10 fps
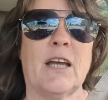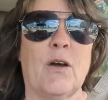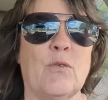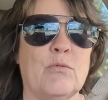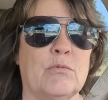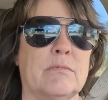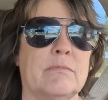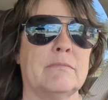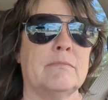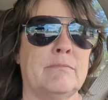to go
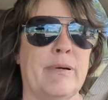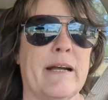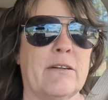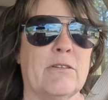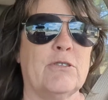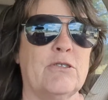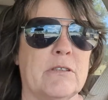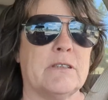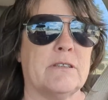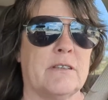buy
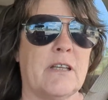groceries.